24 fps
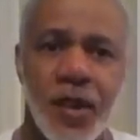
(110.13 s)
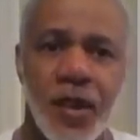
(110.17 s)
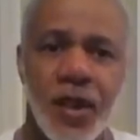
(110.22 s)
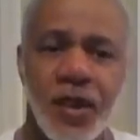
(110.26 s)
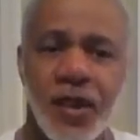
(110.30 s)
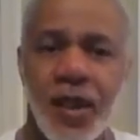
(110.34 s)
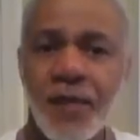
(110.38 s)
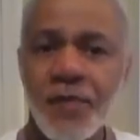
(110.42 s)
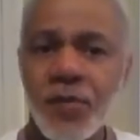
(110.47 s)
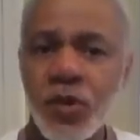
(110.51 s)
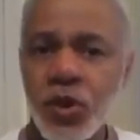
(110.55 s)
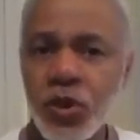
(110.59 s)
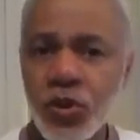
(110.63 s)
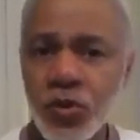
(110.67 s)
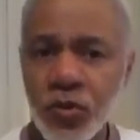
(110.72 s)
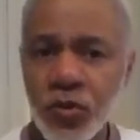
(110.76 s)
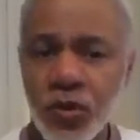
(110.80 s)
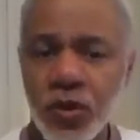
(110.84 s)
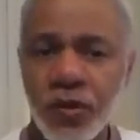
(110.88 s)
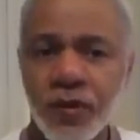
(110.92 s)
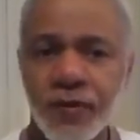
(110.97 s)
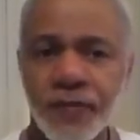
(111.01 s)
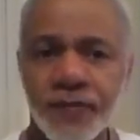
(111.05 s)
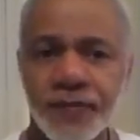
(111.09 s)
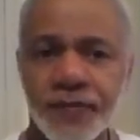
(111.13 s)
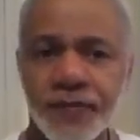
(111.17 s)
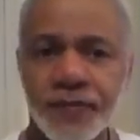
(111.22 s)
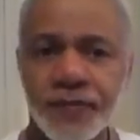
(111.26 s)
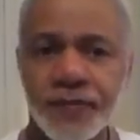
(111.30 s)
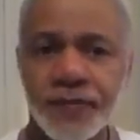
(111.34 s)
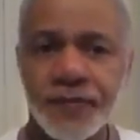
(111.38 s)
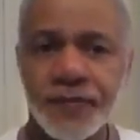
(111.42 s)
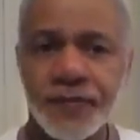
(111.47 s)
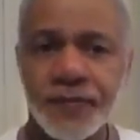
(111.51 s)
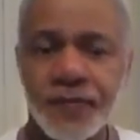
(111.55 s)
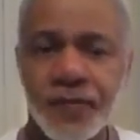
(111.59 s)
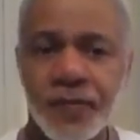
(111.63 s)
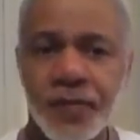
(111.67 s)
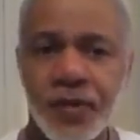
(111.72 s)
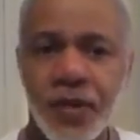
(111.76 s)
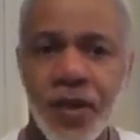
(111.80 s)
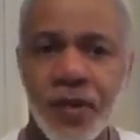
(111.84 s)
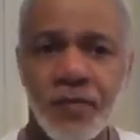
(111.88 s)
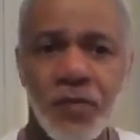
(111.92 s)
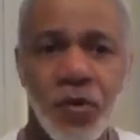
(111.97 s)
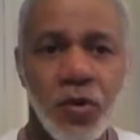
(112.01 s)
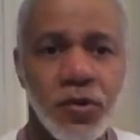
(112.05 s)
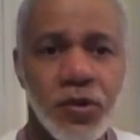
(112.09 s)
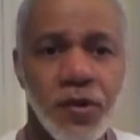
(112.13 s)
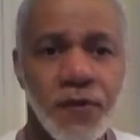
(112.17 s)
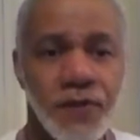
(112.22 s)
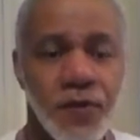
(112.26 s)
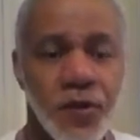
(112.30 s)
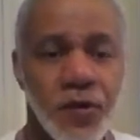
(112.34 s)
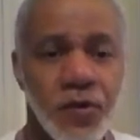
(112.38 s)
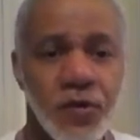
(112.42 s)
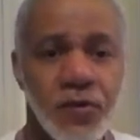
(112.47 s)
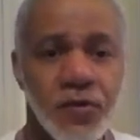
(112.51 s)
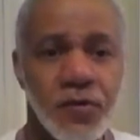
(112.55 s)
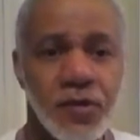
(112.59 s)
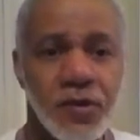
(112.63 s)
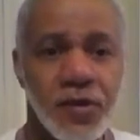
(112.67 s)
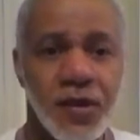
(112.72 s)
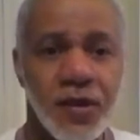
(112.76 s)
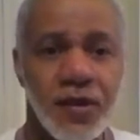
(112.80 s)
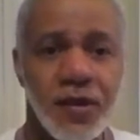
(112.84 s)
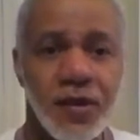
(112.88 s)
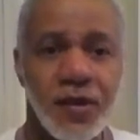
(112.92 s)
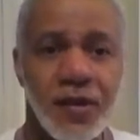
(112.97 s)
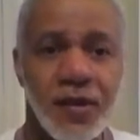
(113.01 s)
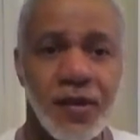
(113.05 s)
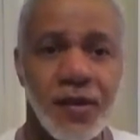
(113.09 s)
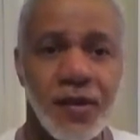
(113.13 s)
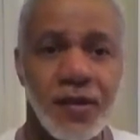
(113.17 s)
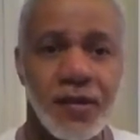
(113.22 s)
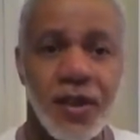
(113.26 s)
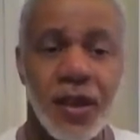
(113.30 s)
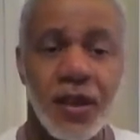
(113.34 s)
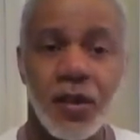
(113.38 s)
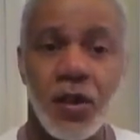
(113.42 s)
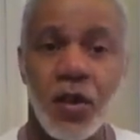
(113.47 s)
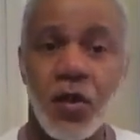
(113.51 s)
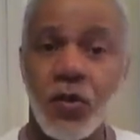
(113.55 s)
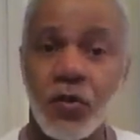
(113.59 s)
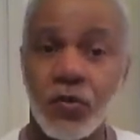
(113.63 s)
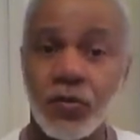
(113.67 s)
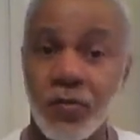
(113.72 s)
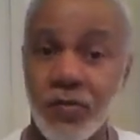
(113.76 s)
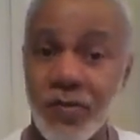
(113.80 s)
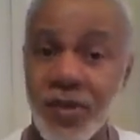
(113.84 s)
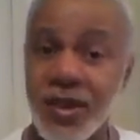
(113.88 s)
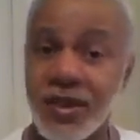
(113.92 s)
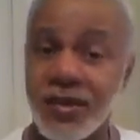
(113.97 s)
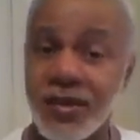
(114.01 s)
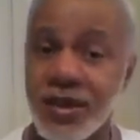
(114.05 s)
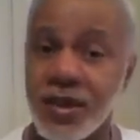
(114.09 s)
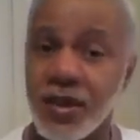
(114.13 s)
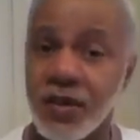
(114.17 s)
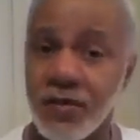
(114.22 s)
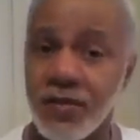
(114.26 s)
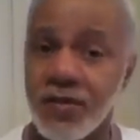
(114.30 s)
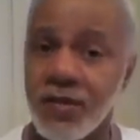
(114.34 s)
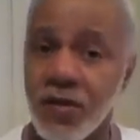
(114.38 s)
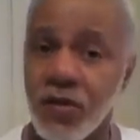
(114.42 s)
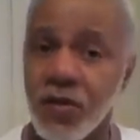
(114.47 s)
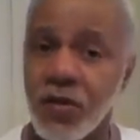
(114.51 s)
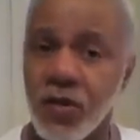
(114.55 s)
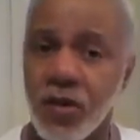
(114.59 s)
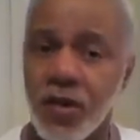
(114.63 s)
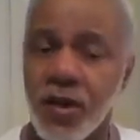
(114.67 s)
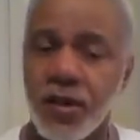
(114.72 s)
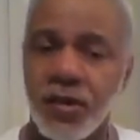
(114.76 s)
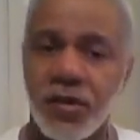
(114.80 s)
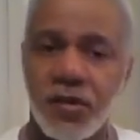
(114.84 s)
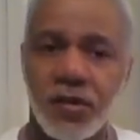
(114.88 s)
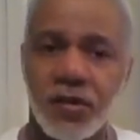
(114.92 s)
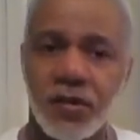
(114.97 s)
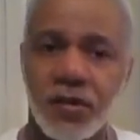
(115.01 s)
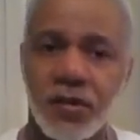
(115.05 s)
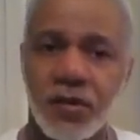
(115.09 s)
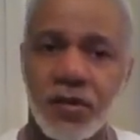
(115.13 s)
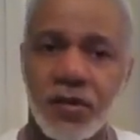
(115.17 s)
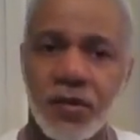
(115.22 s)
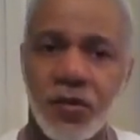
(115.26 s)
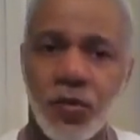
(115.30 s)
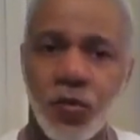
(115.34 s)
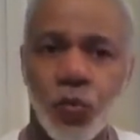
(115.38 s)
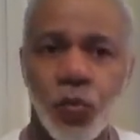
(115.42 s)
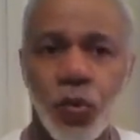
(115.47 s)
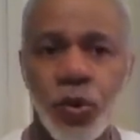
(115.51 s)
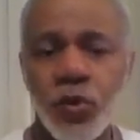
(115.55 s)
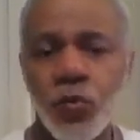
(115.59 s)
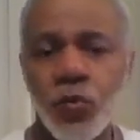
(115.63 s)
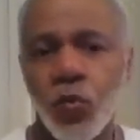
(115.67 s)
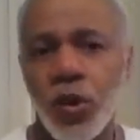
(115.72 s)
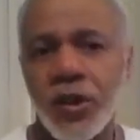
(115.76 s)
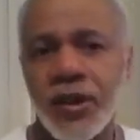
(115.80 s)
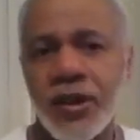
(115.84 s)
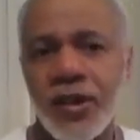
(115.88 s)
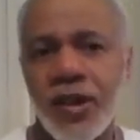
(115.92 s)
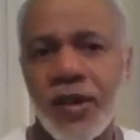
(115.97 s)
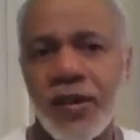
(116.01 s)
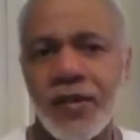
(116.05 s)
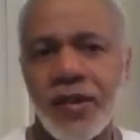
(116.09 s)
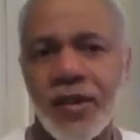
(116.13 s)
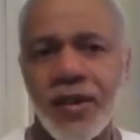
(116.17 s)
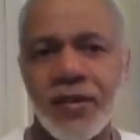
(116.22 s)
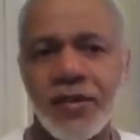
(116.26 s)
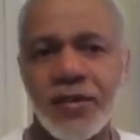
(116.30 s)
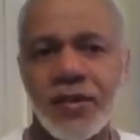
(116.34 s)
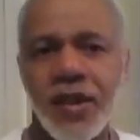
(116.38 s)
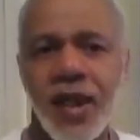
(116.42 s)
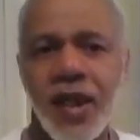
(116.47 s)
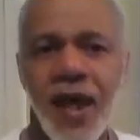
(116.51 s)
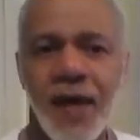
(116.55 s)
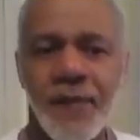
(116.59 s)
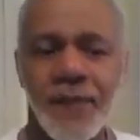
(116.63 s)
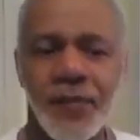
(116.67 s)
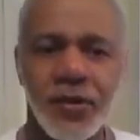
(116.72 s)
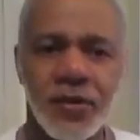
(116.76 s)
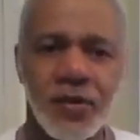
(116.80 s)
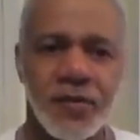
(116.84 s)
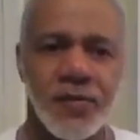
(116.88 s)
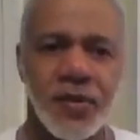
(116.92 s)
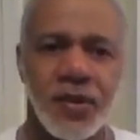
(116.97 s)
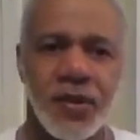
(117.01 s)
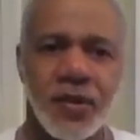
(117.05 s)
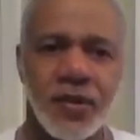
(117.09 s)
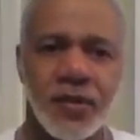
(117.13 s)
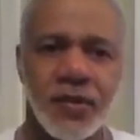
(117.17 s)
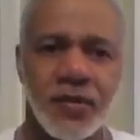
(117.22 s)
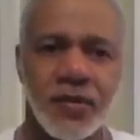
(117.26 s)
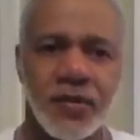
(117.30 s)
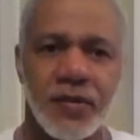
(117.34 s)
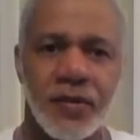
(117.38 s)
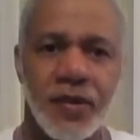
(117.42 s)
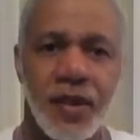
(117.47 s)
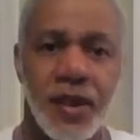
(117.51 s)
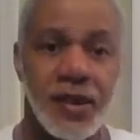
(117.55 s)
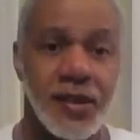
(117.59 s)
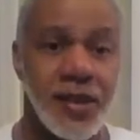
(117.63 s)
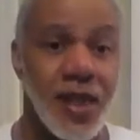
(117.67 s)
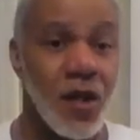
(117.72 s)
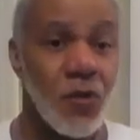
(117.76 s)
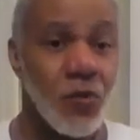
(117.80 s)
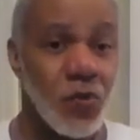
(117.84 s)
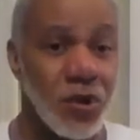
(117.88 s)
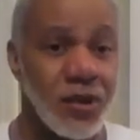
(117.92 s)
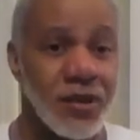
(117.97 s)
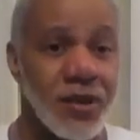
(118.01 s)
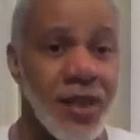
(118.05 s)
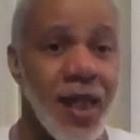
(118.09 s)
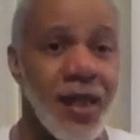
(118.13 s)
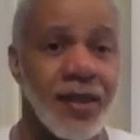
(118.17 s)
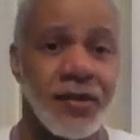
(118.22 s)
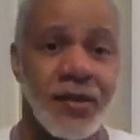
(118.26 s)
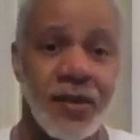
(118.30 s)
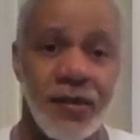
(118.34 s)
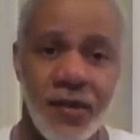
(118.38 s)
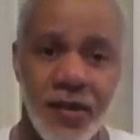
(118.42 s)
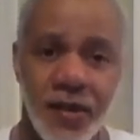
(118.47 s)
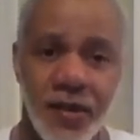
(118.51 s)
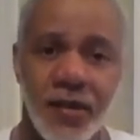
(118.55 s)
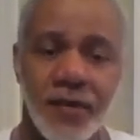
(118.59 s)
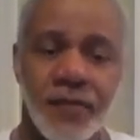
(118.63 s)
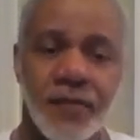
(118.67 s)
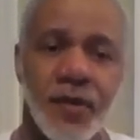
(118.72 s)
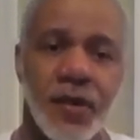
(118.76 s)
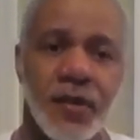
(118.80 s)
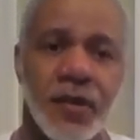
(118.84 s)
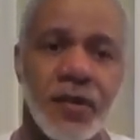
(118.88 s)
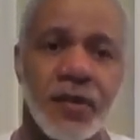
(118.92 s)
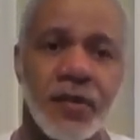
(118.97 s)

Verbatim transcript: And I'm sure that most of those that hold me dear in their hearts wouldn't want anything to happen to me as I would not to them.